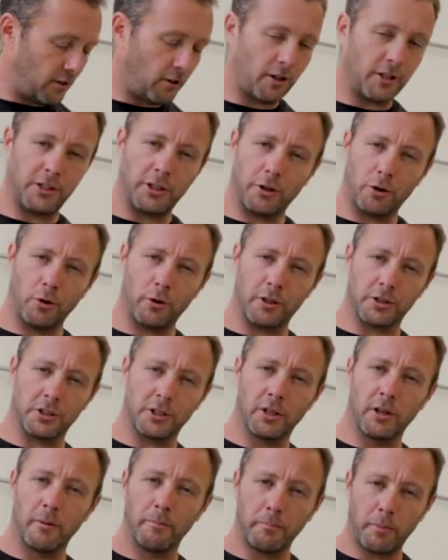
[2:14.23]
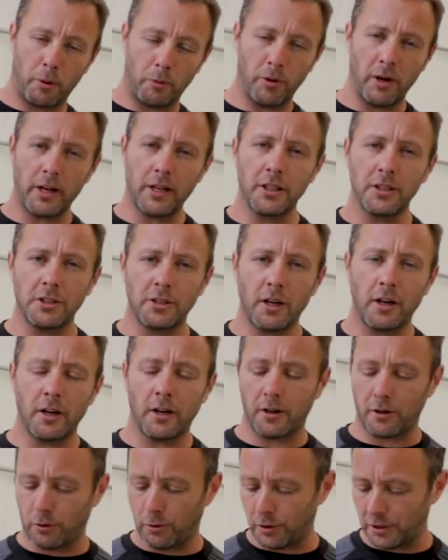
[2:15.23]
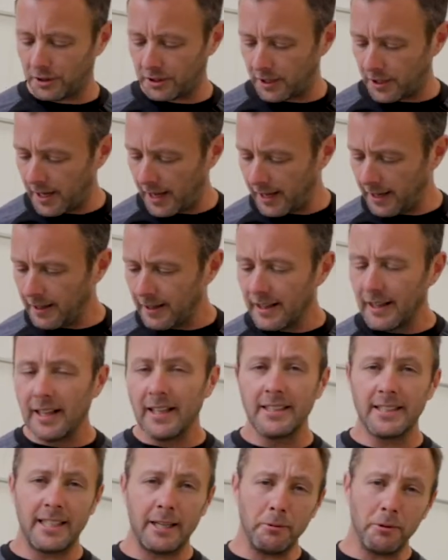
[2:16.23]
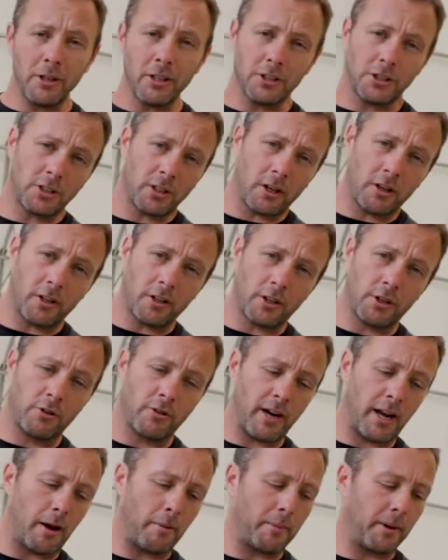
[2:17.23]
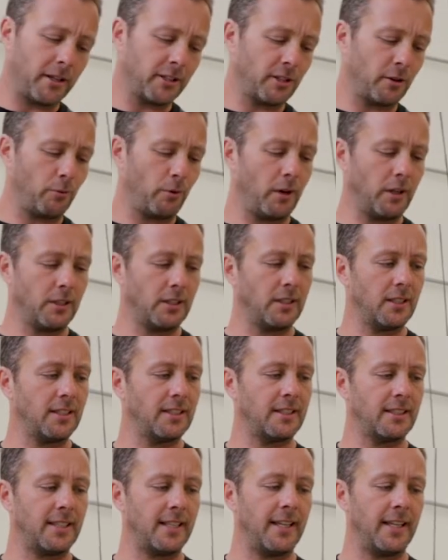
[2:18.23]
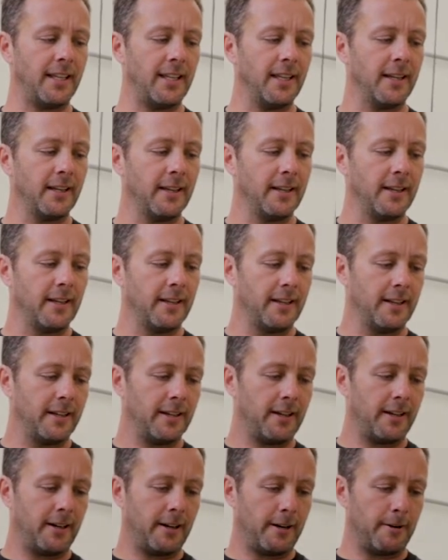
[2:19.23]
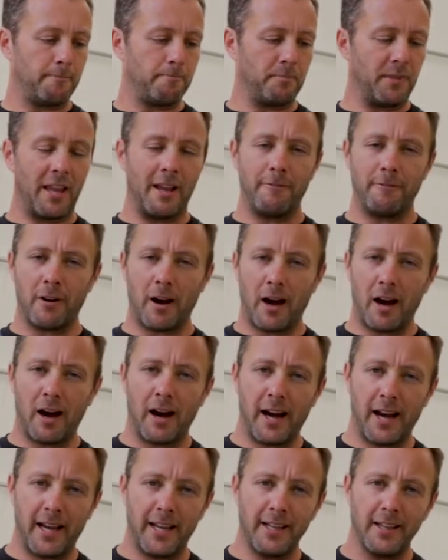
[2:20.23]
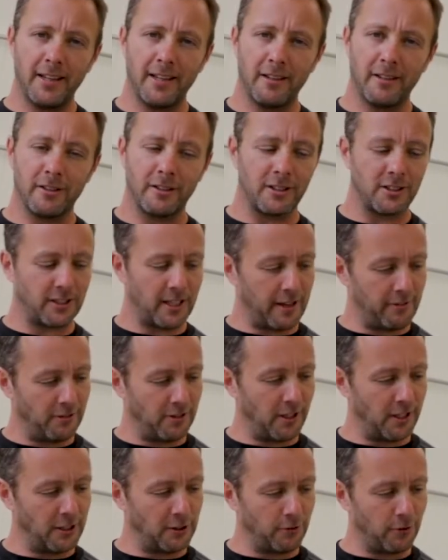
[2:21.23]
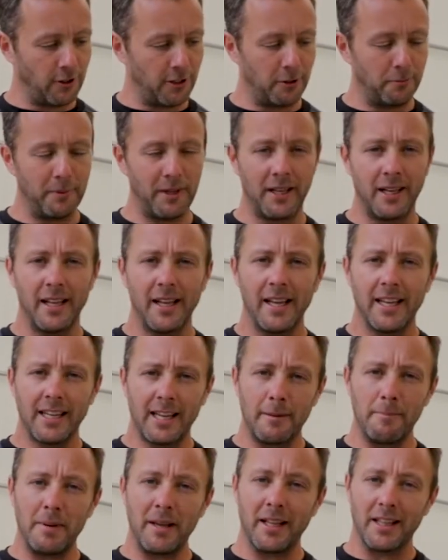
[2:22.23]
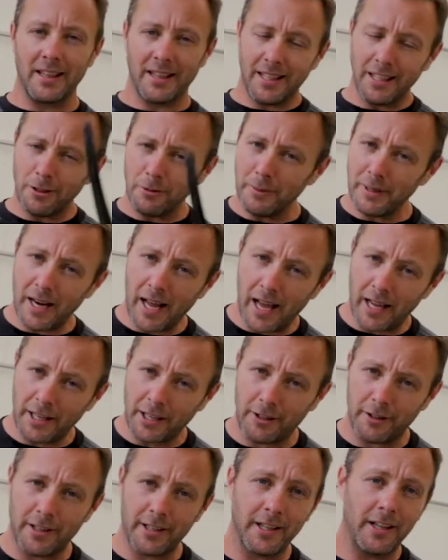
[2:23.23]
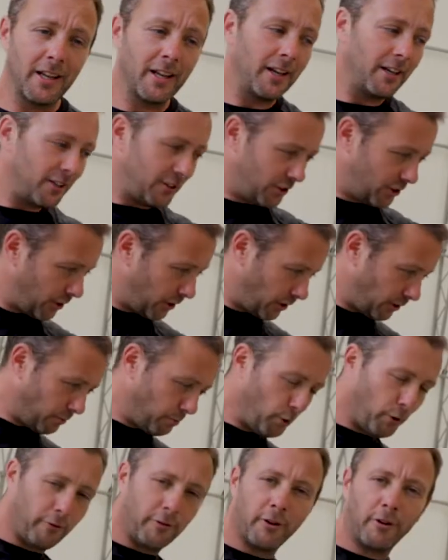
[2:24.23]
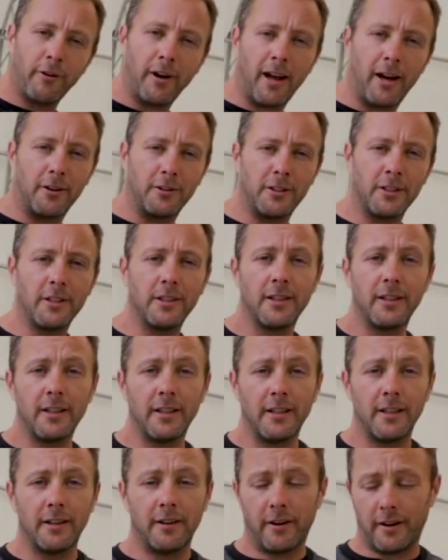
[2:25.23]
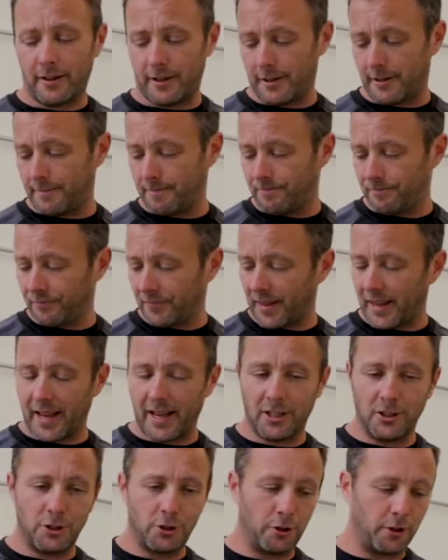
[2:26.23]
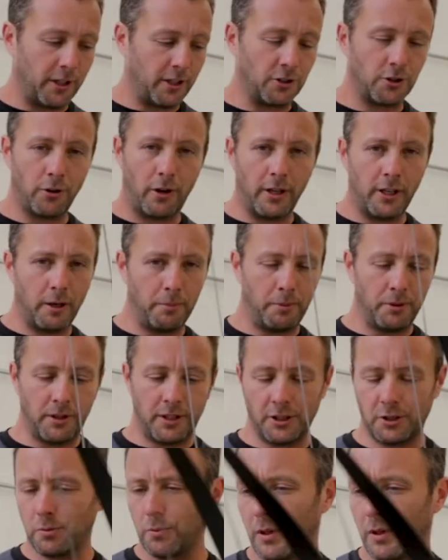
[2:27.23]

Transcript: on your horse. But we're not going to start on a horse today. Today we're going to start on the ground because I want to see if because I haven't done this for a little bit, can be a little bit accurate just moving around and shooting. So I'm going to put this